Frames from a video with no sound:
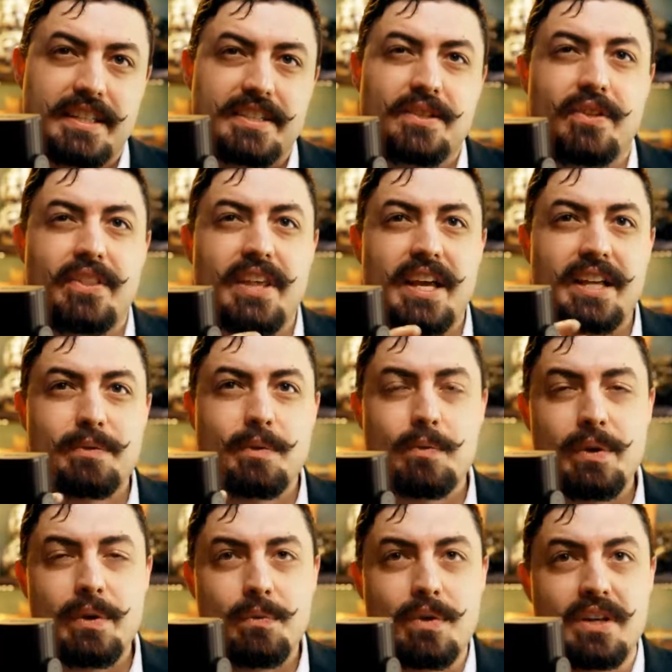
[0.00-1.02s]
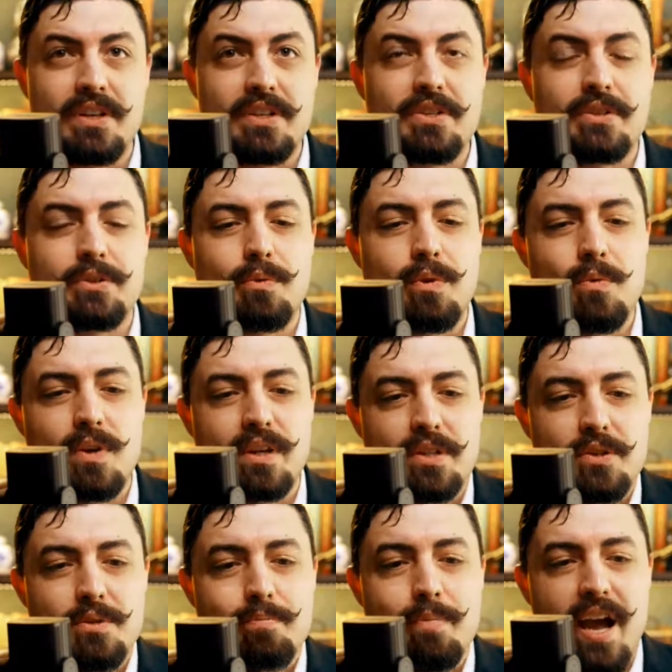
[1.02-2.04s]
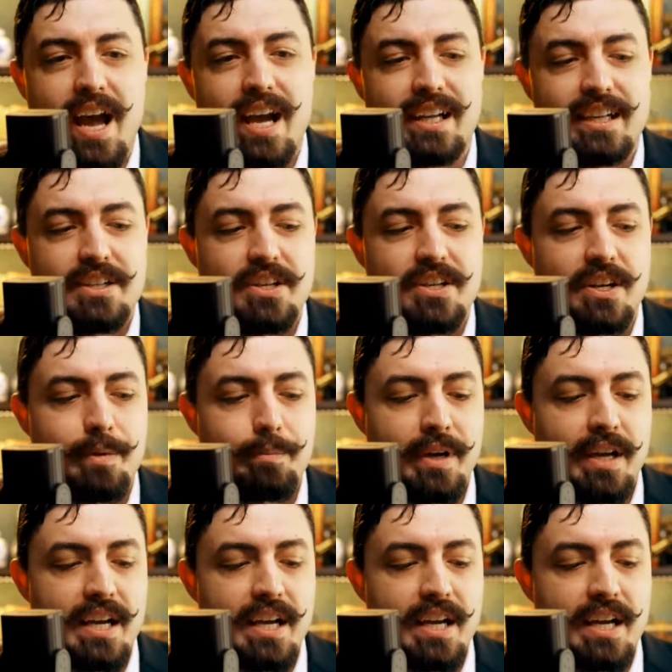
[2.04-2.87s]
So that's what we want to do, is we want to package up